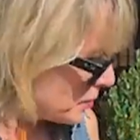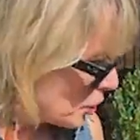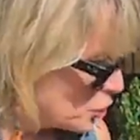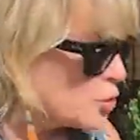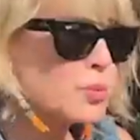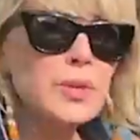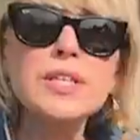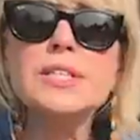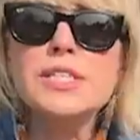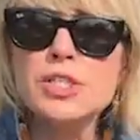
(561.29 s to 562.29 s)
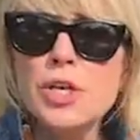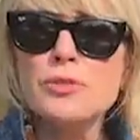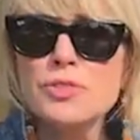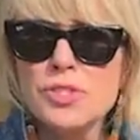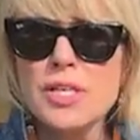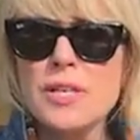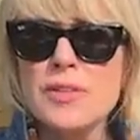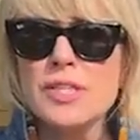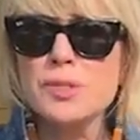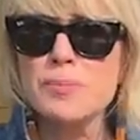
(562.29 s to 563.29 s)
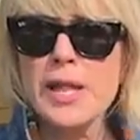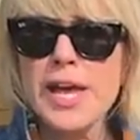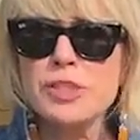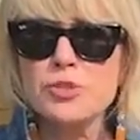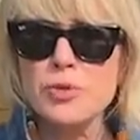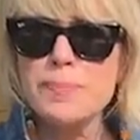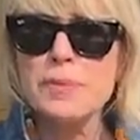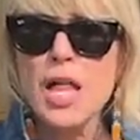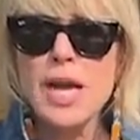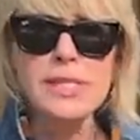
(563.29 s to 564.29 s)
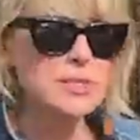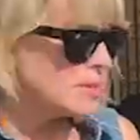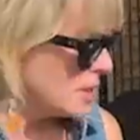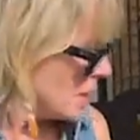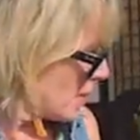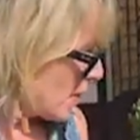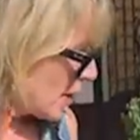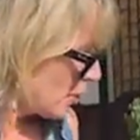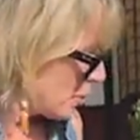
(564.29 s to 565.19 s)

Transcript: so you really don't see these black drip lines. They